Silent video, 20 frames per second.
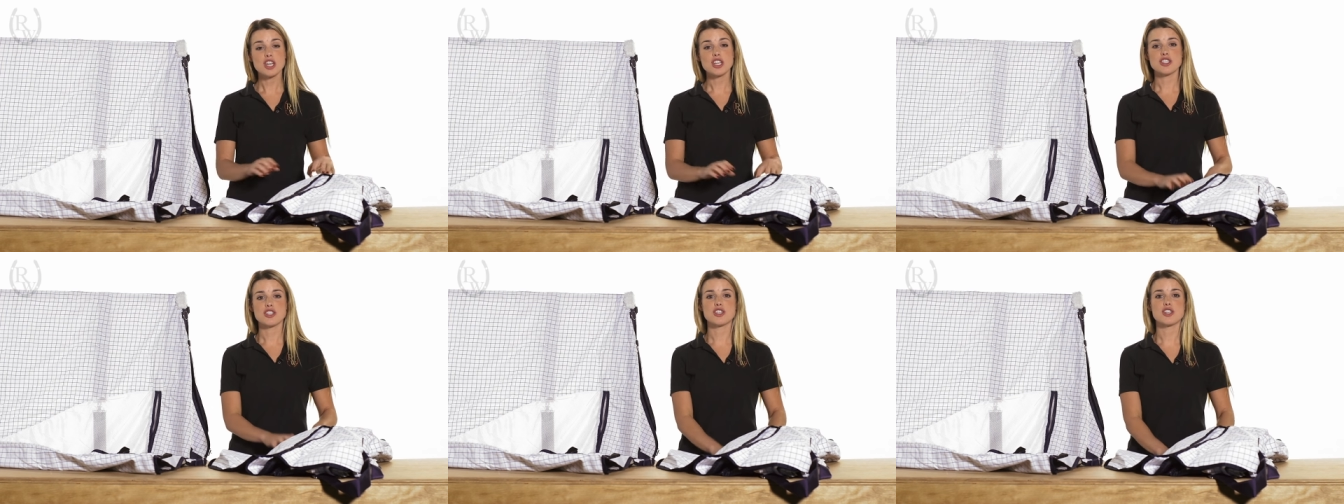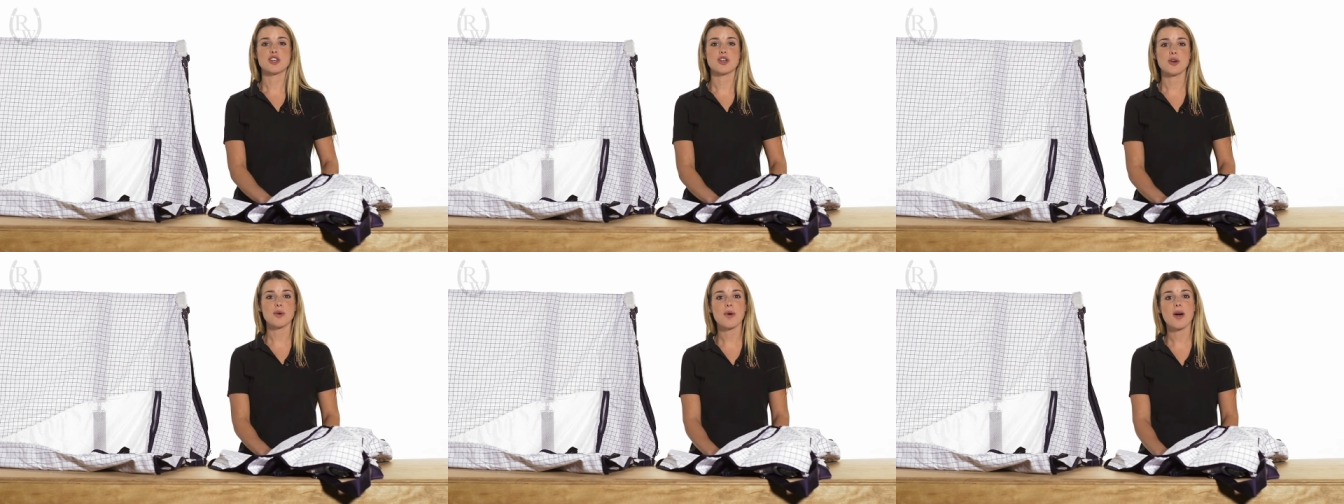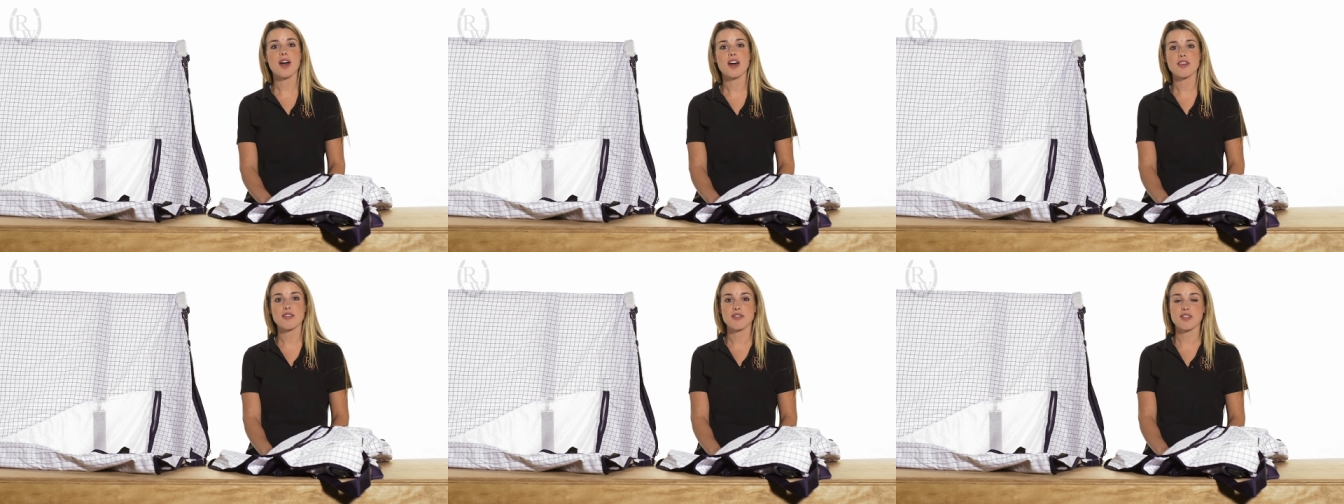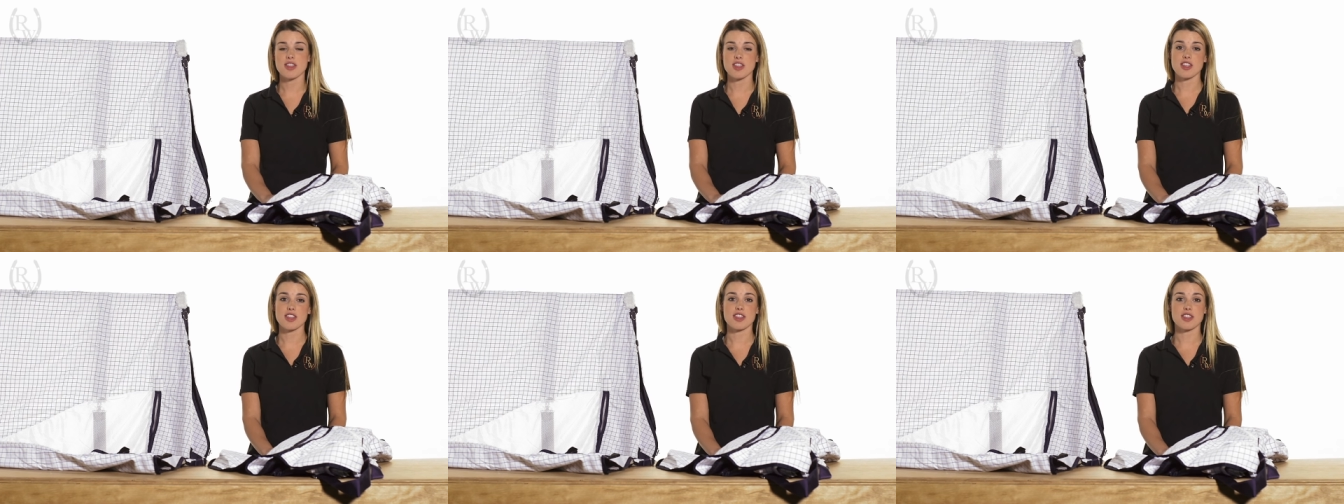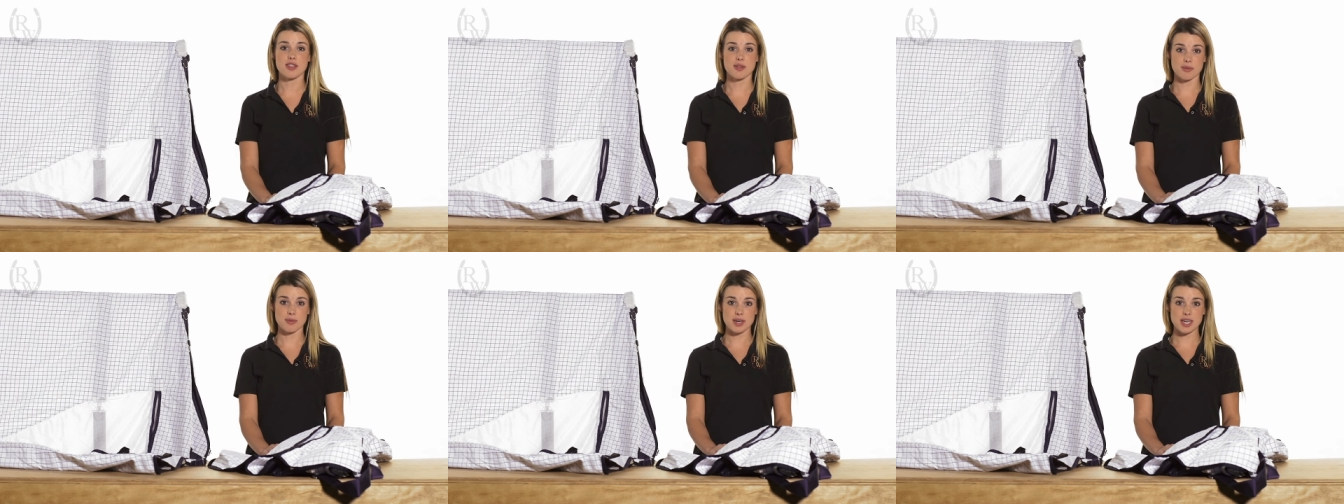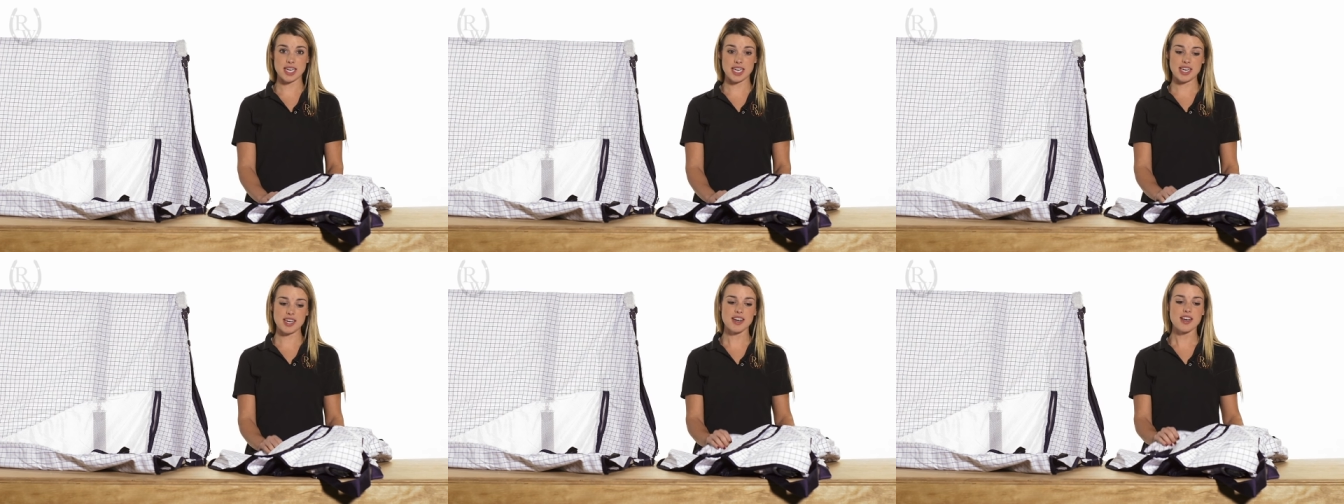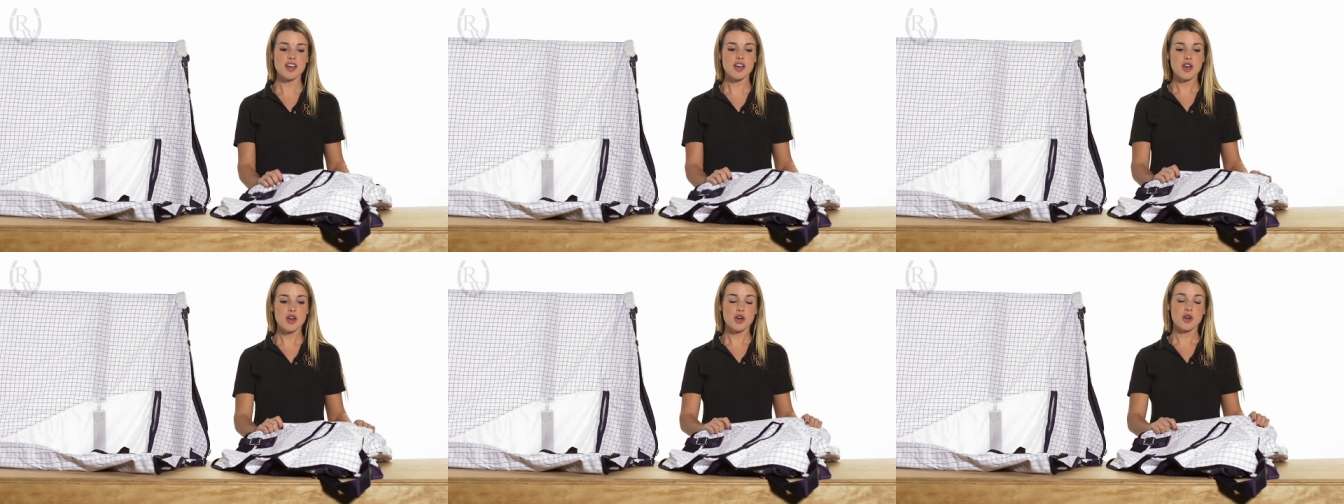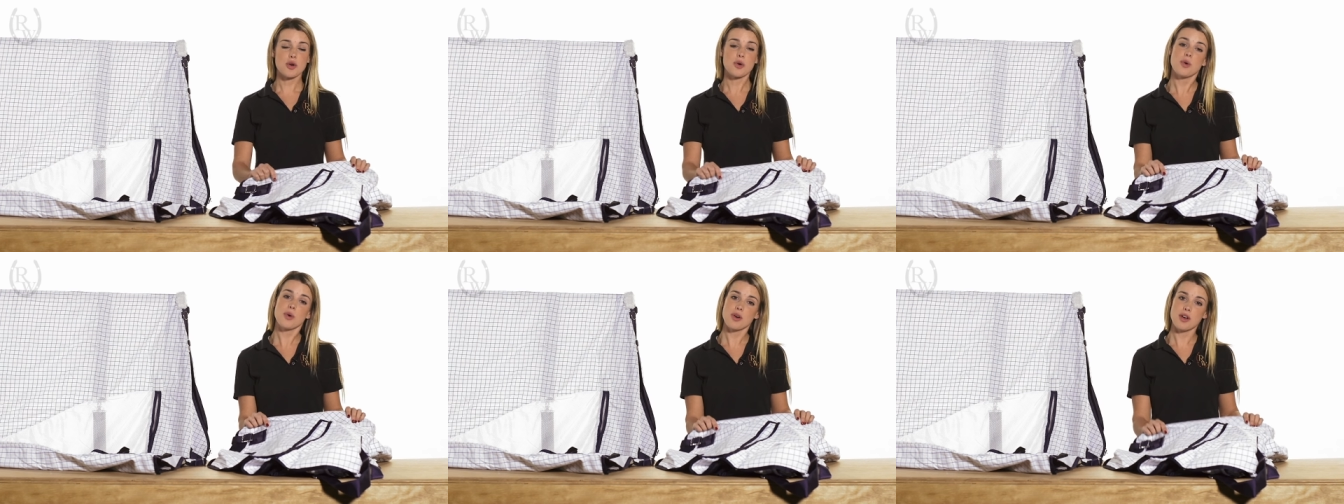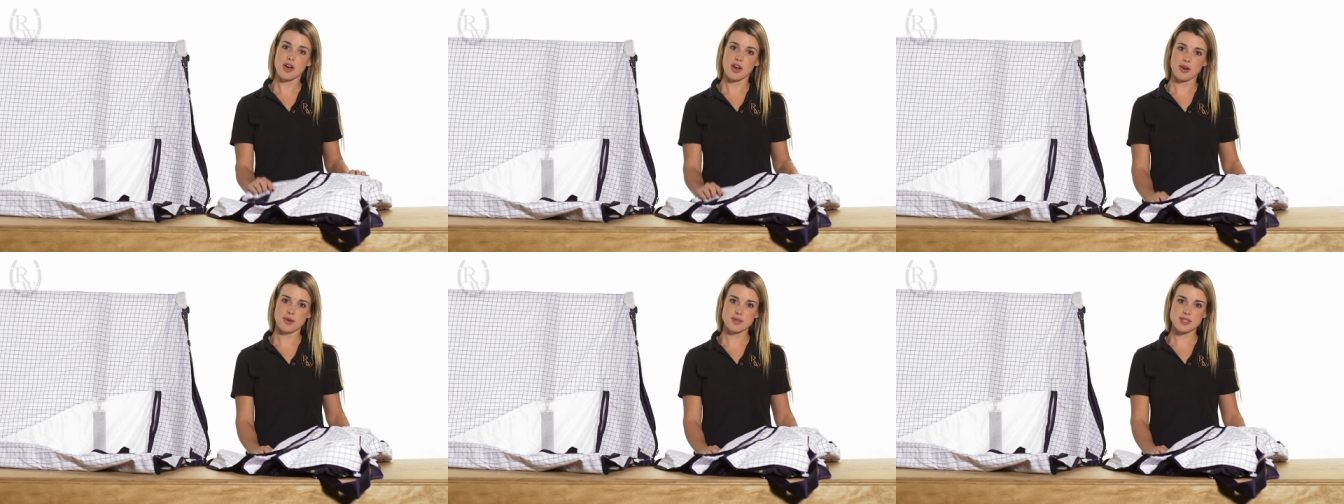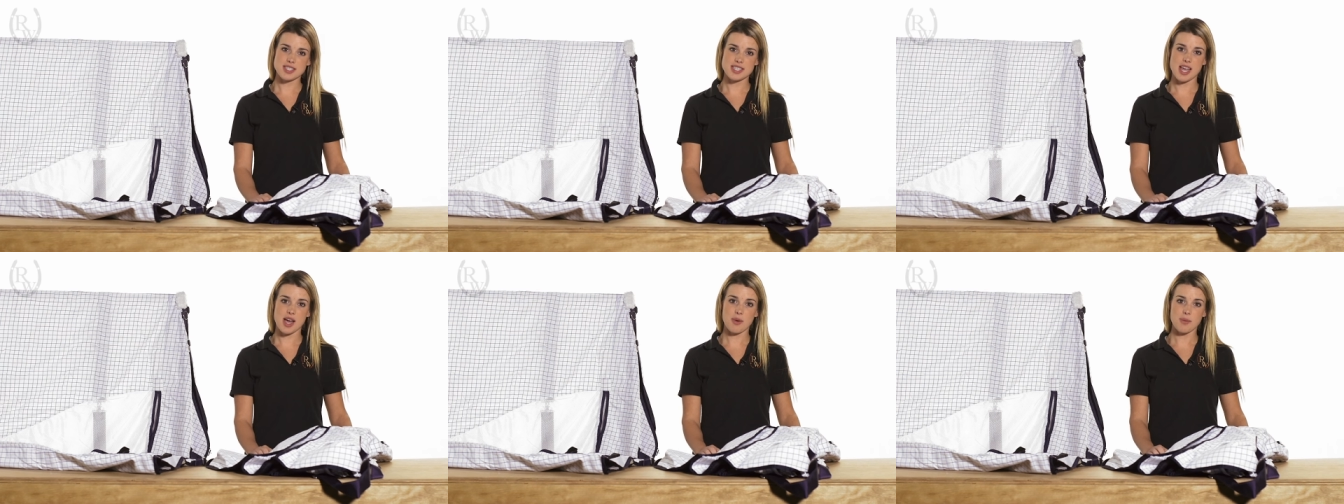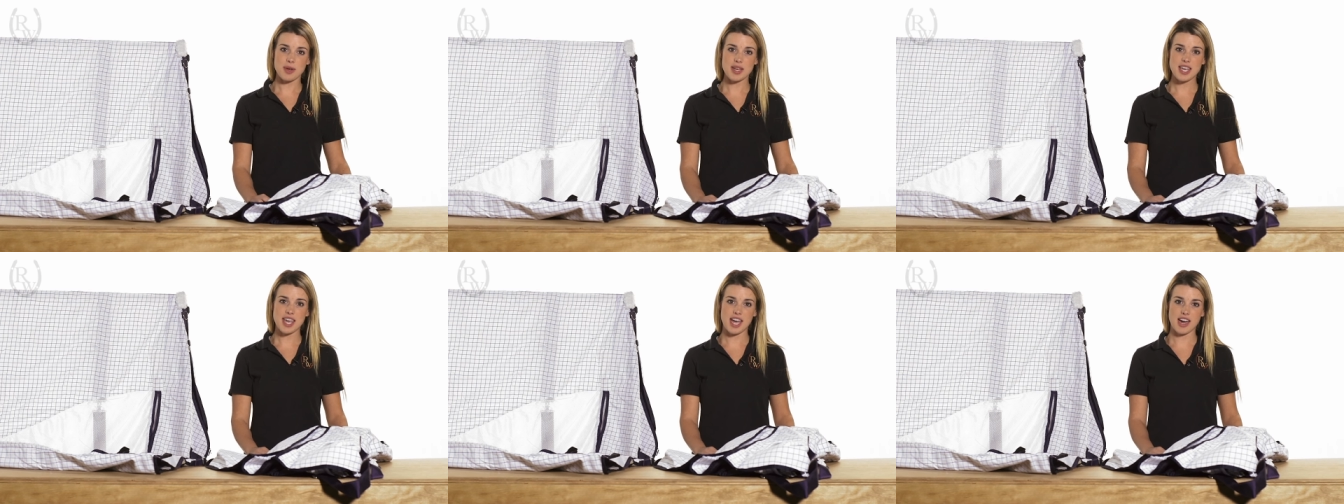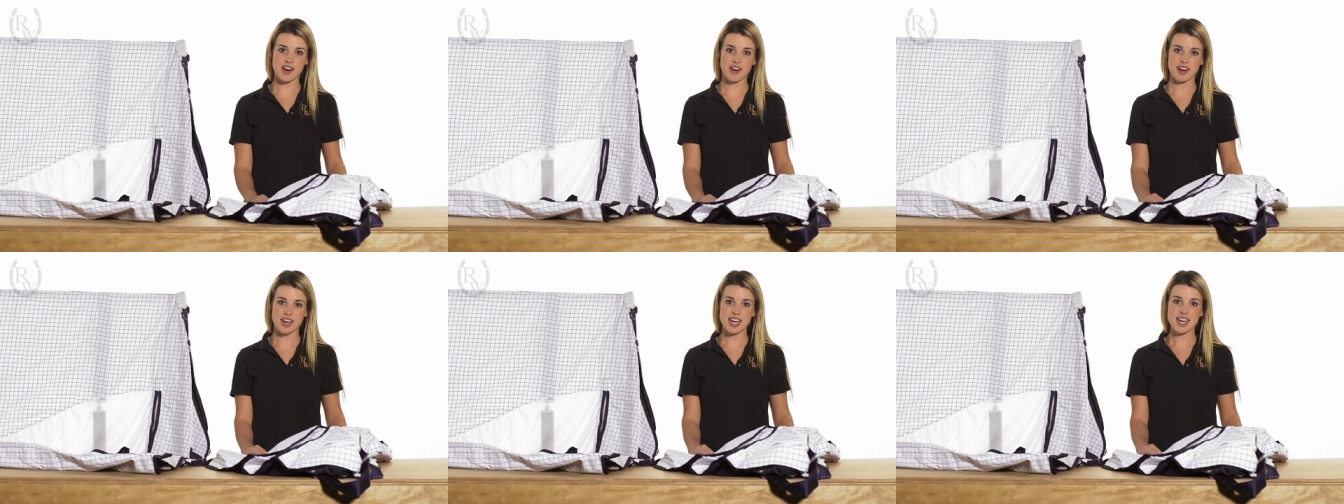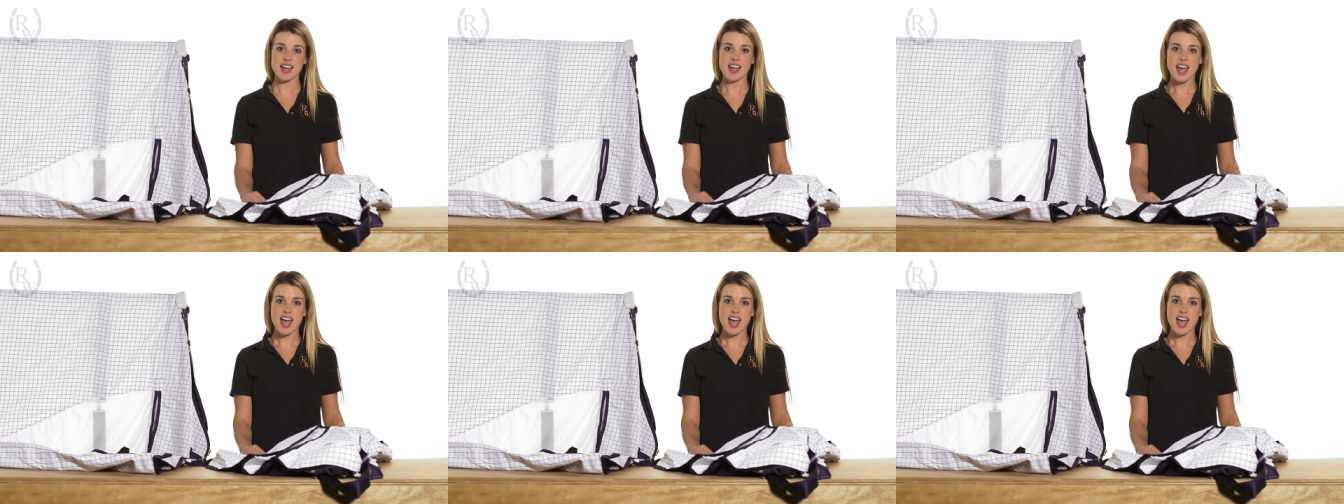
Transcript: two of the three Kool Coats that we carry.